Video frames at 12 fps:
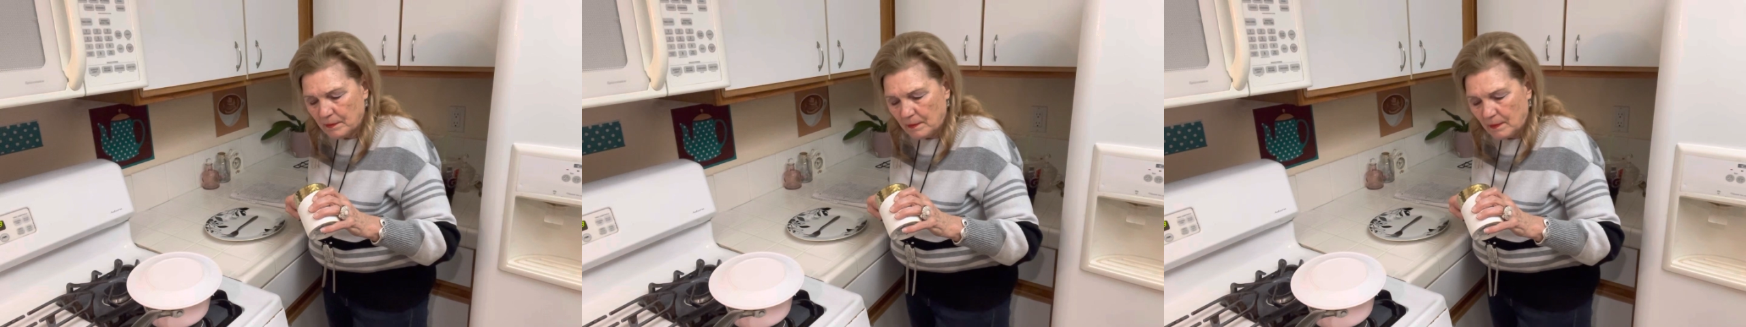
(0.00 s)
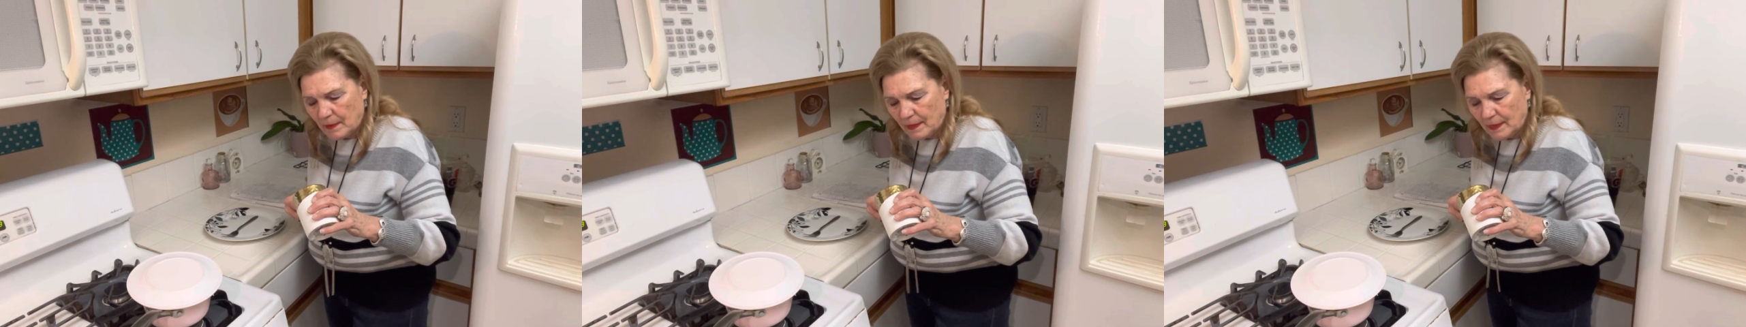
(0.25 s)

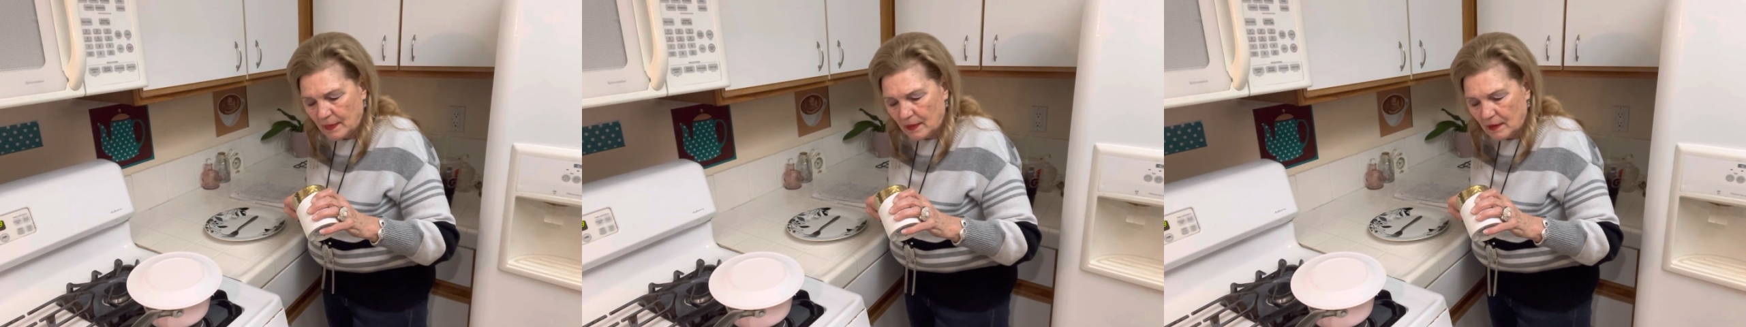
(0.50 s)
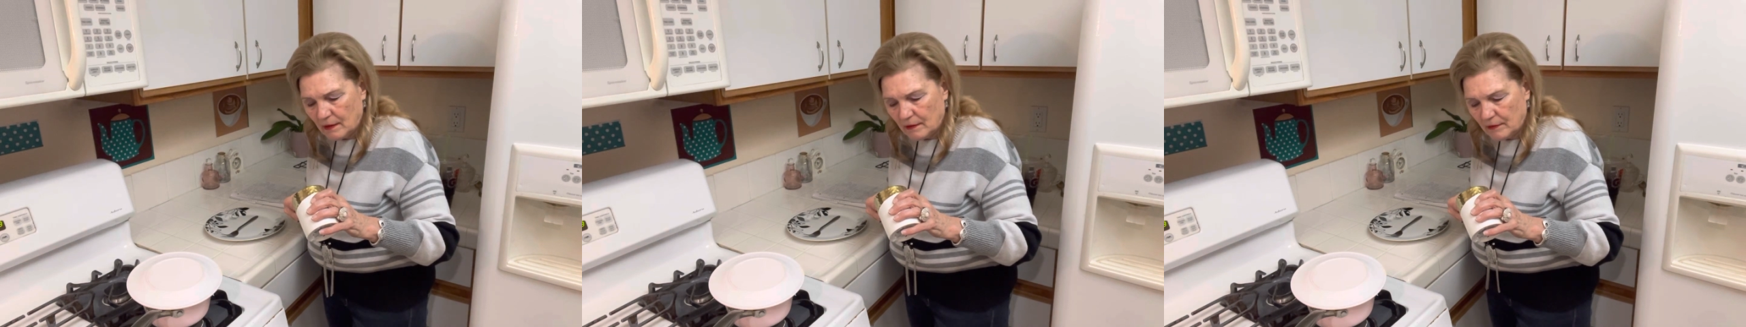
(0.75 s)

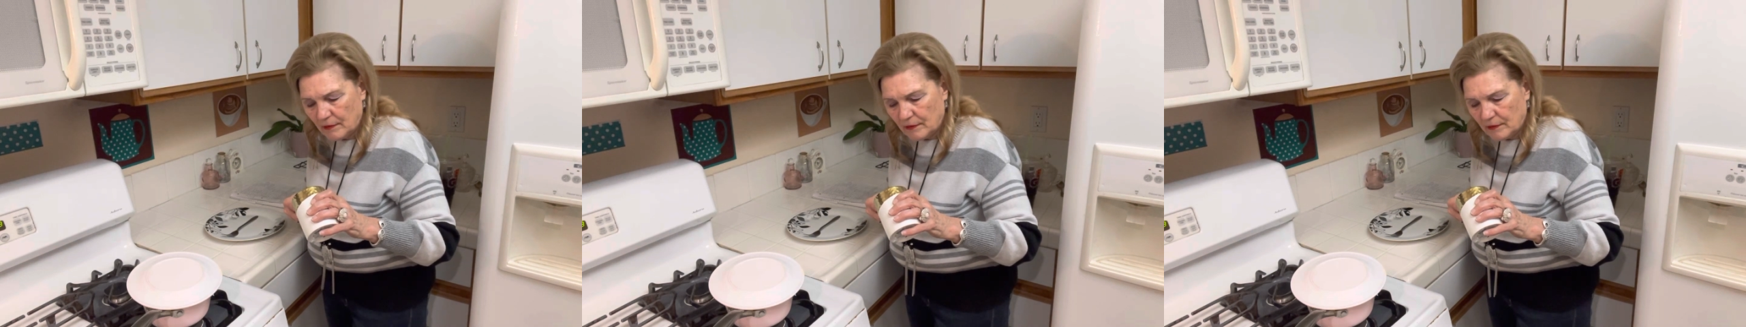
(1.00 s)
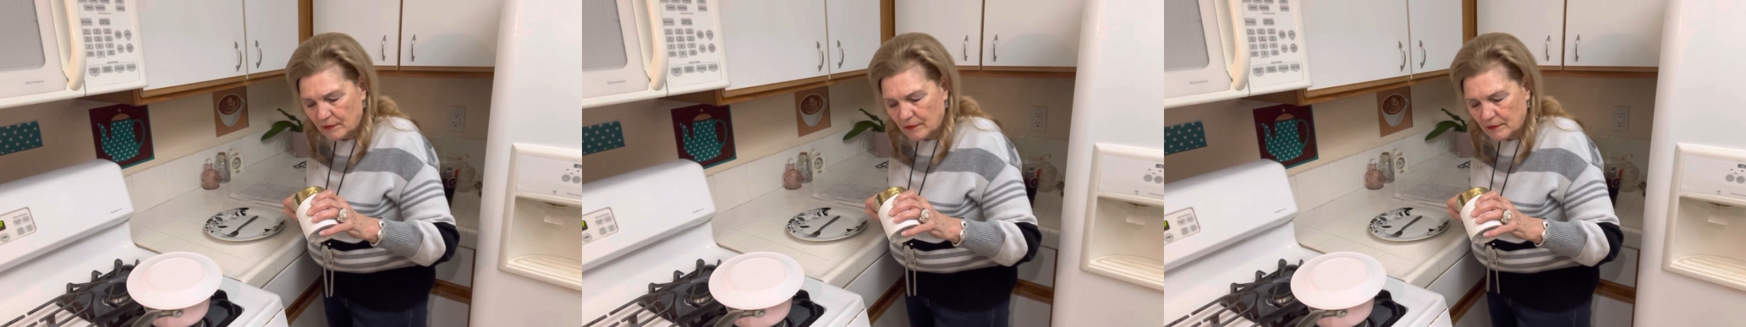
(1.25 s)

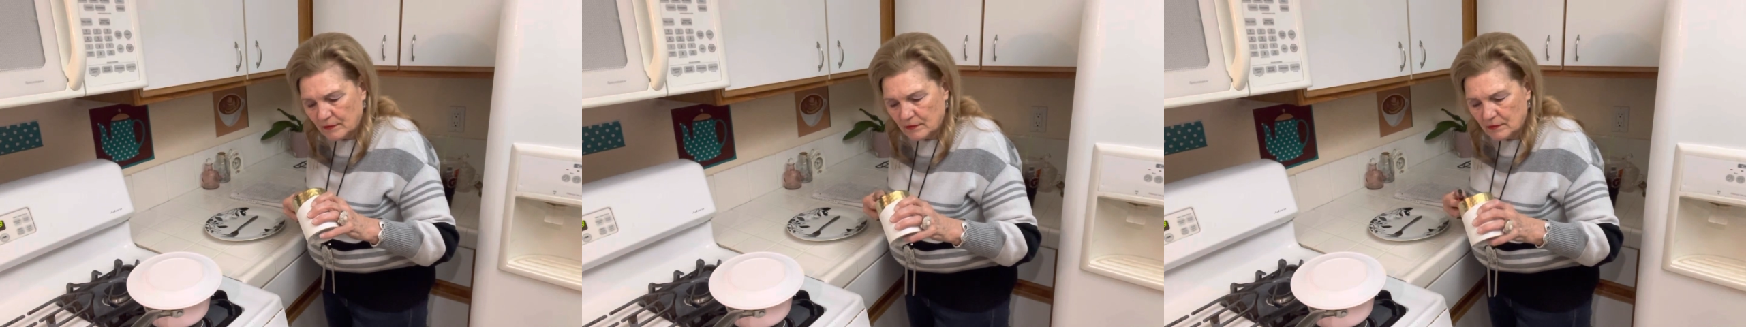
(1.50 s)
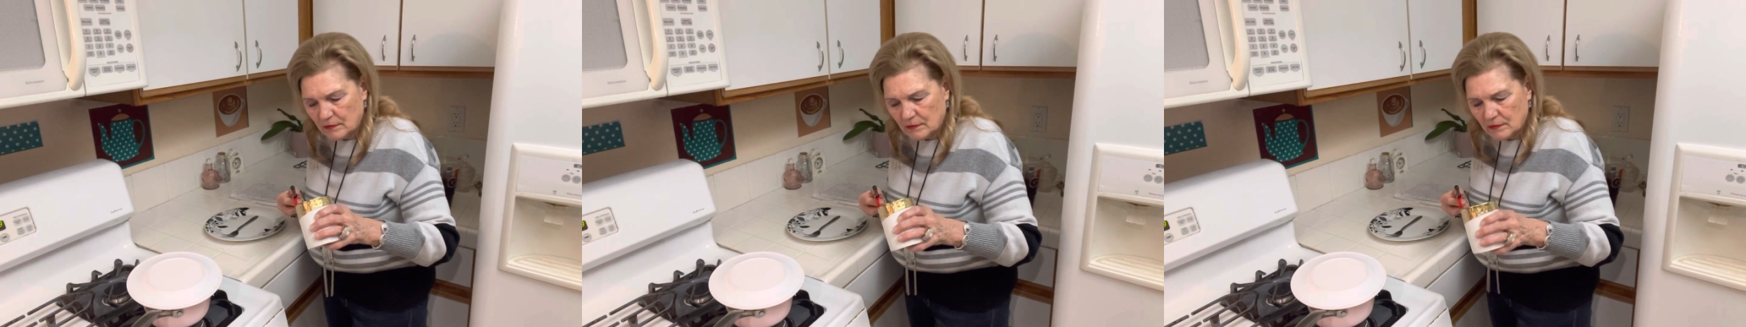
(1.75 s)

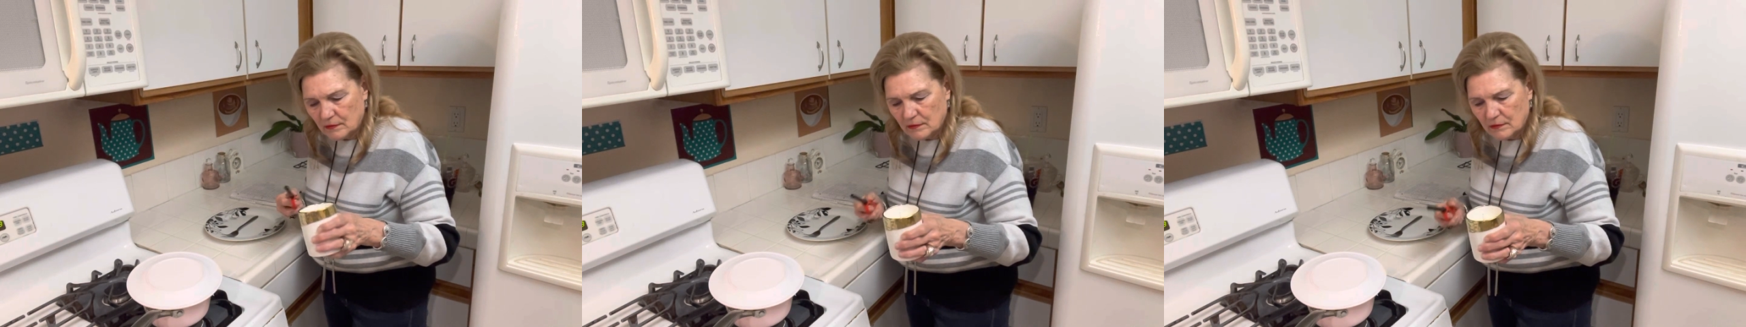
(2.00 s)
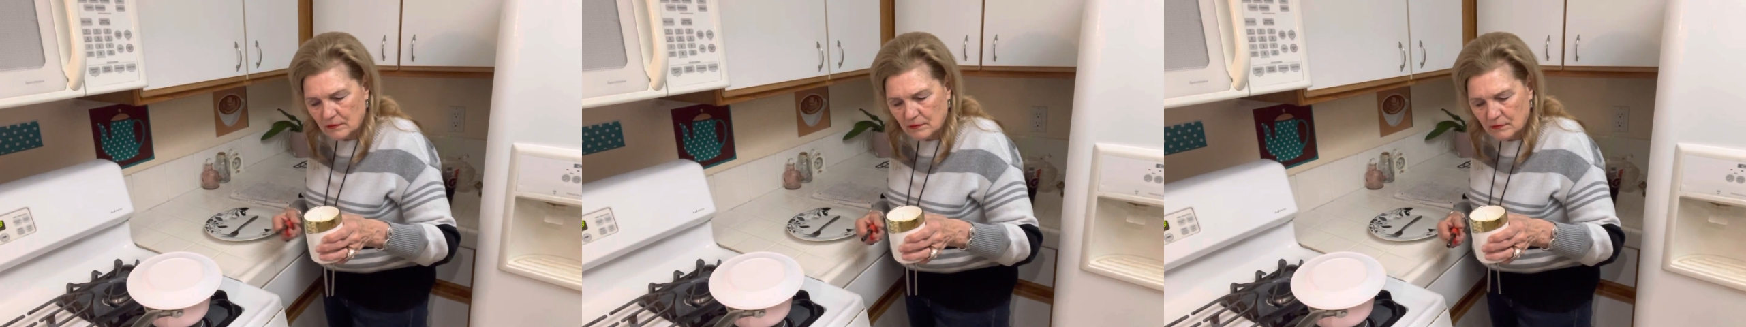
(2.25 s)

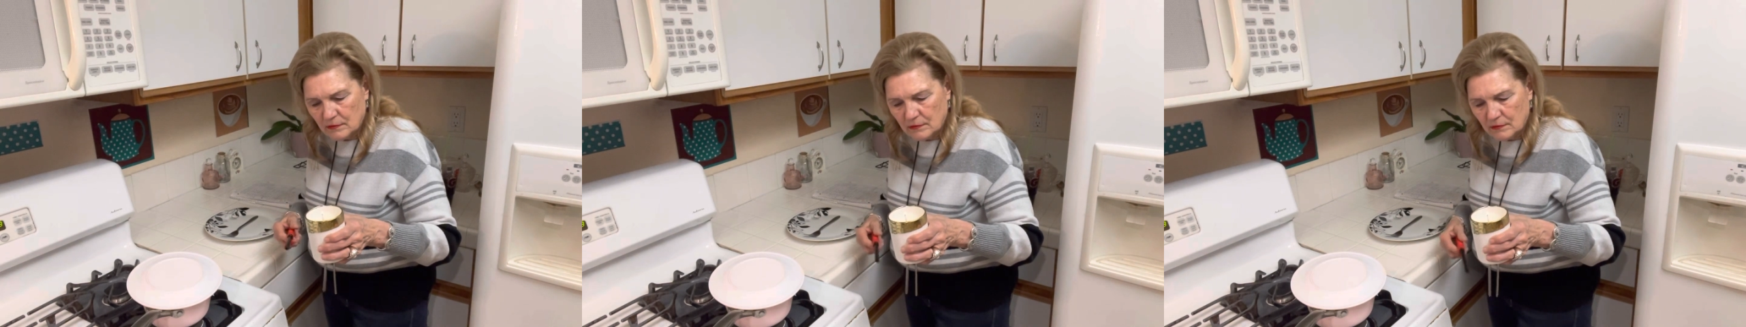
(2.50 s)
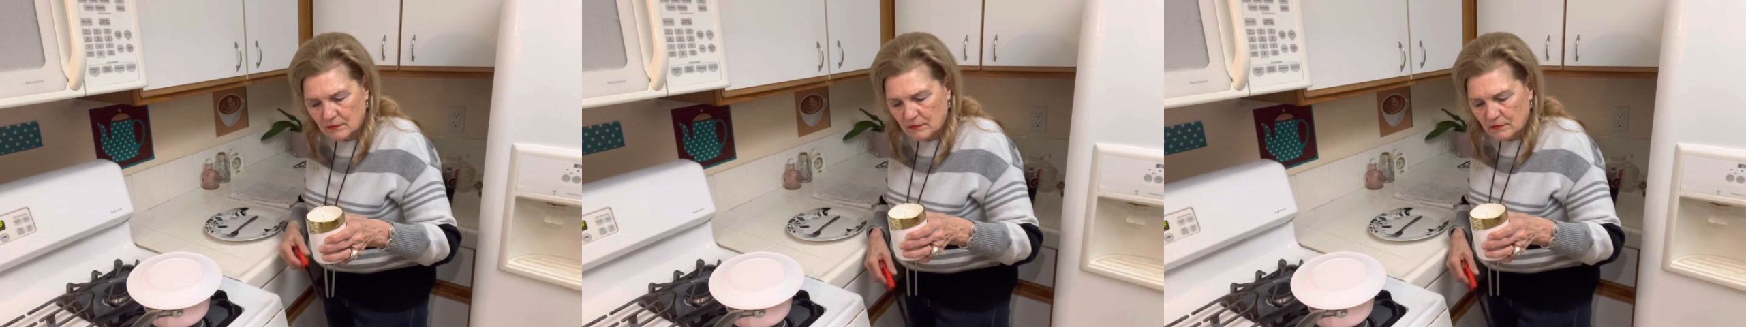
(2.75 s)
(no one is talking)